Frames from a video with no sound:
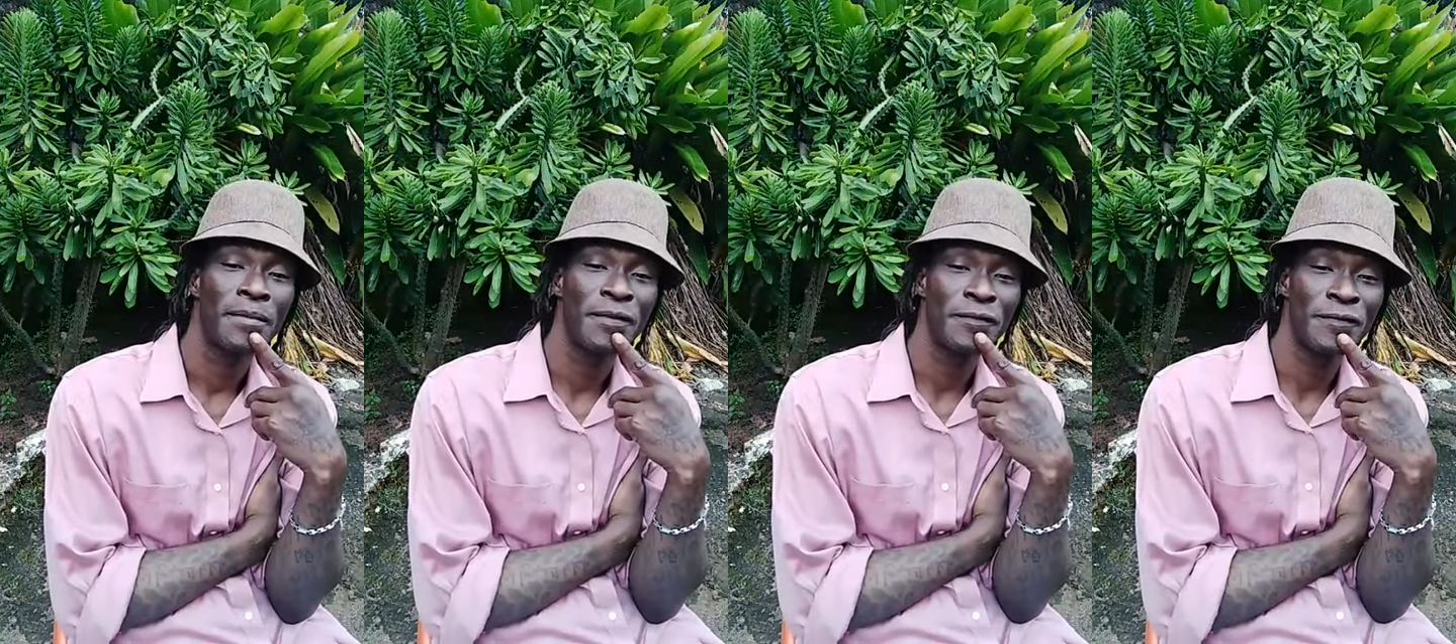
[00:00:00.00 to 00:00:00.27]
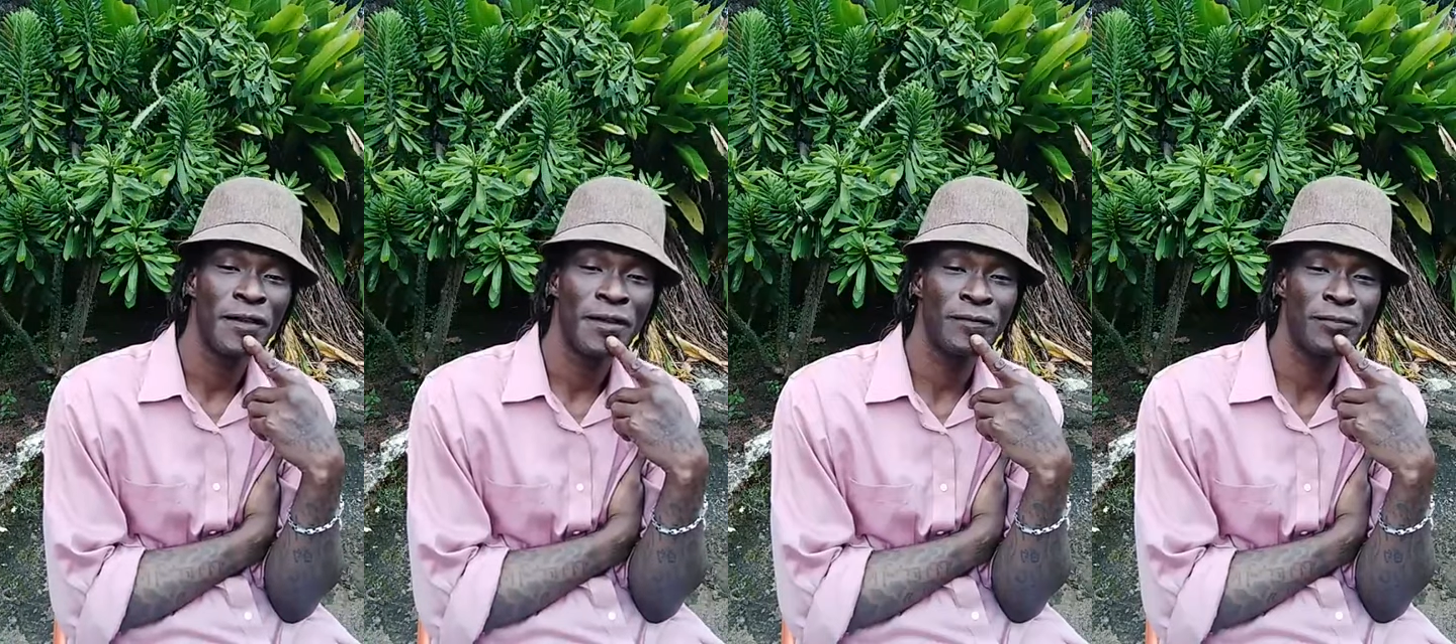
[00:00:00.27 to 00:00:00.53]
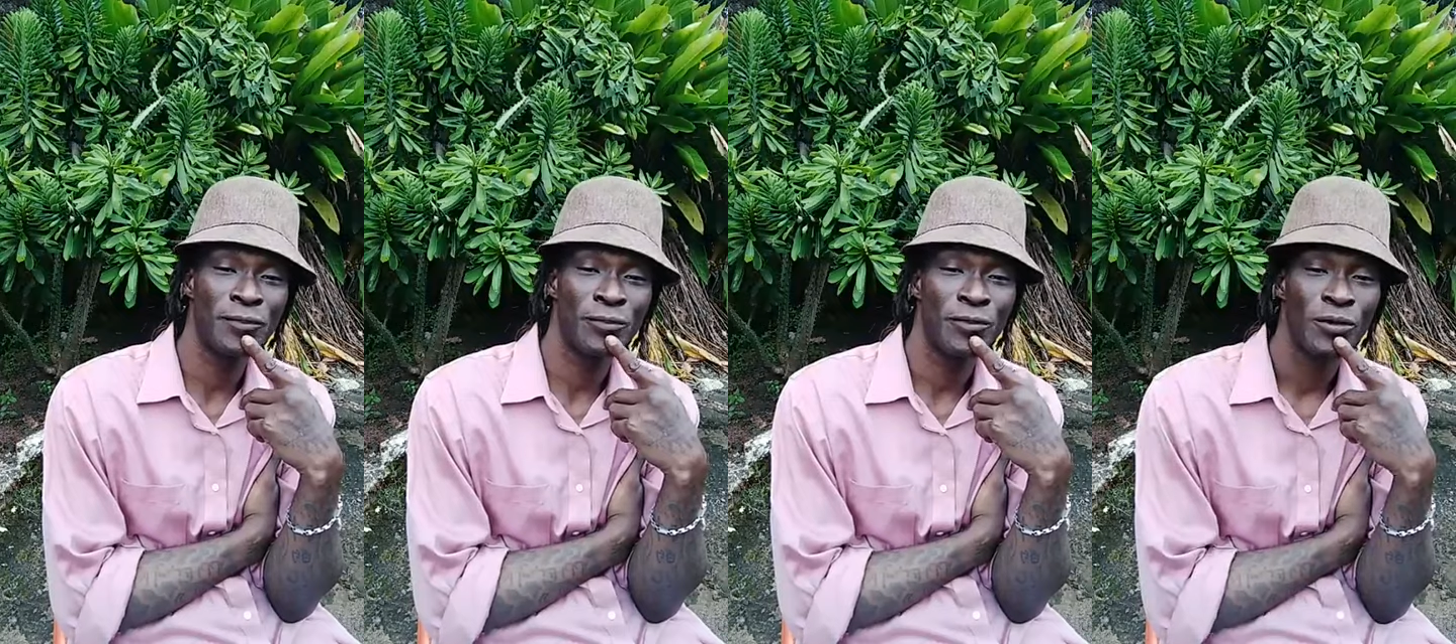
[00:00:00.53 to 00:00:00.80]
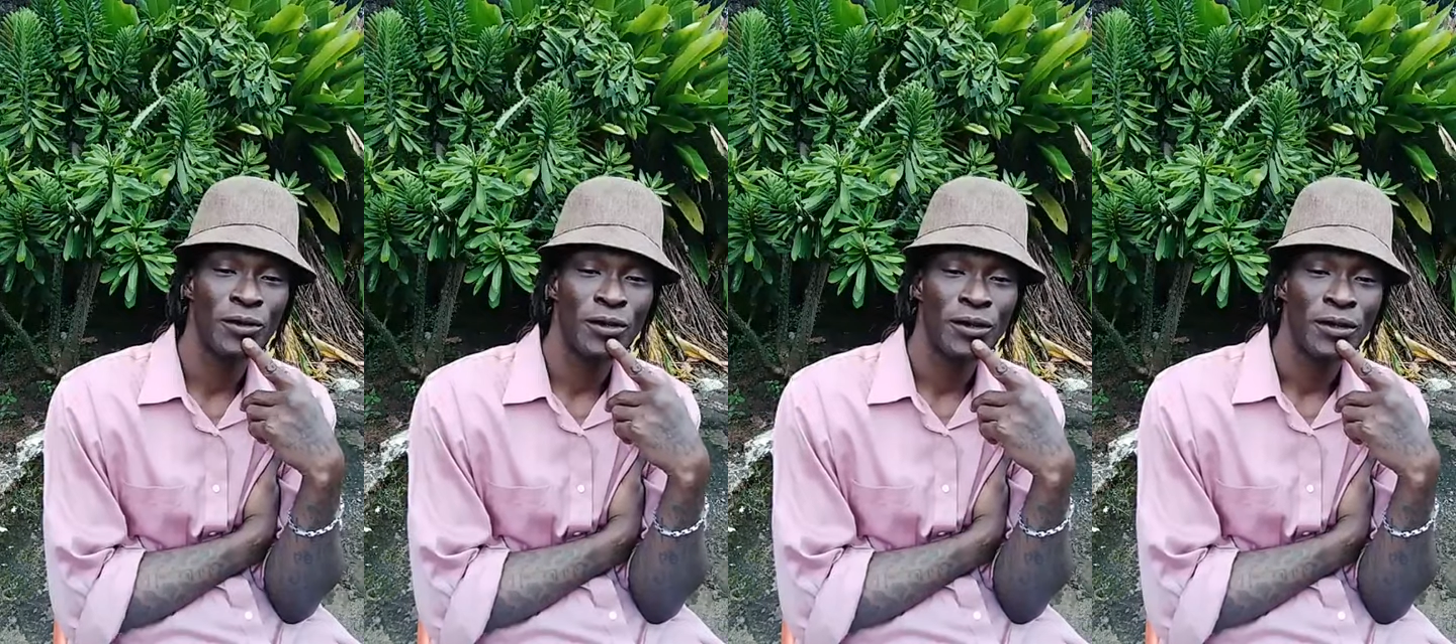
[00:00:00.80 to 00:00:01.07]
Be
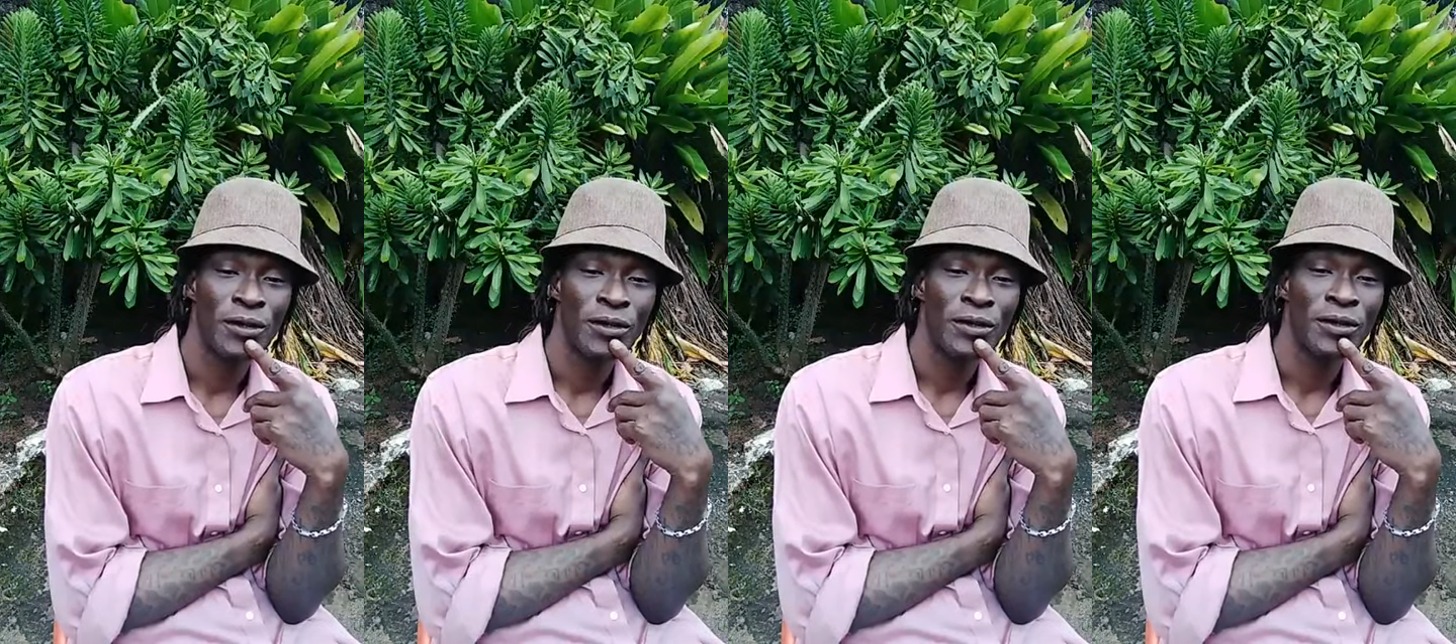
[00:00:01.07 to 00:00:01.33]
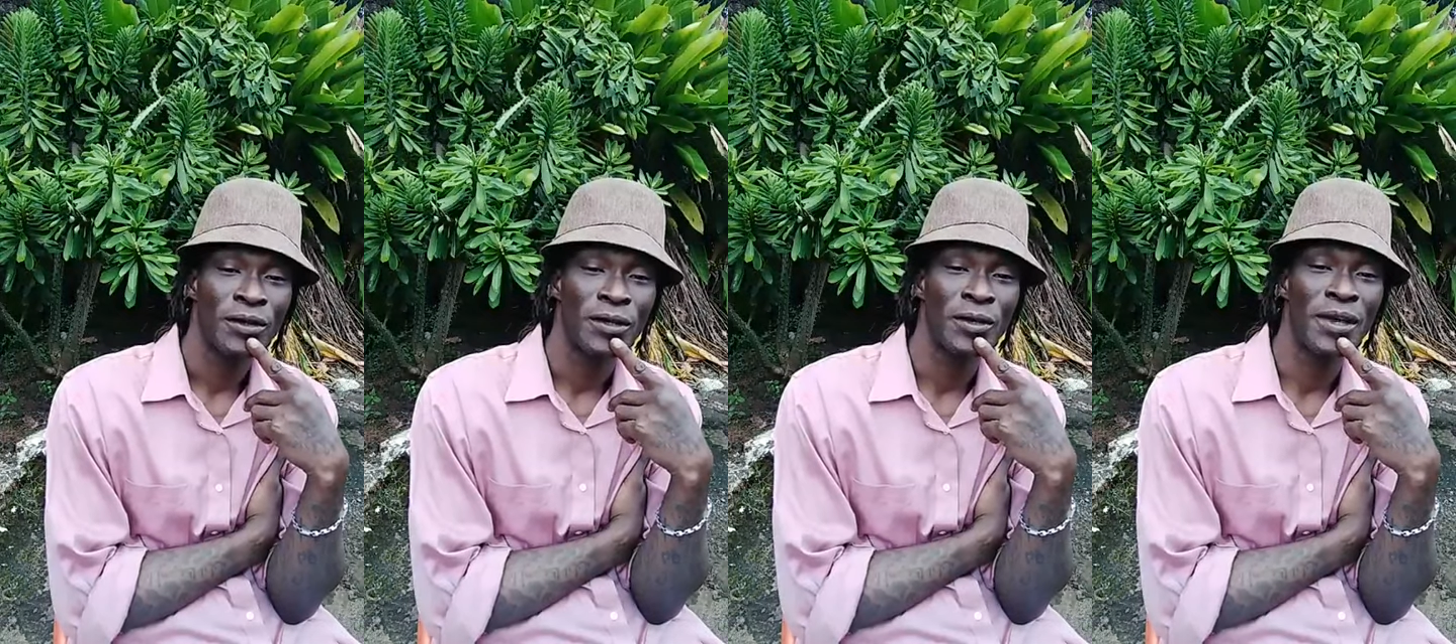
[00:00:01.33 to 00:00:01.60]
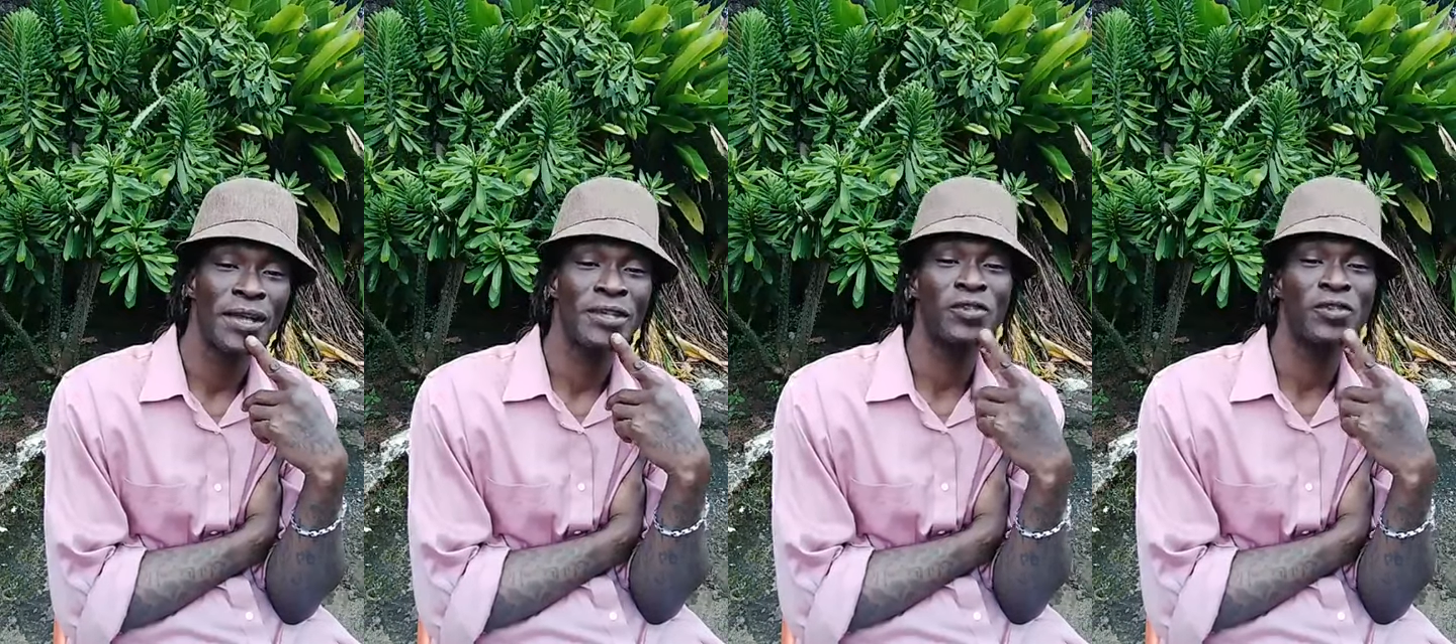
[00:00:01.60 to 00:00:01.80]
fearful. And,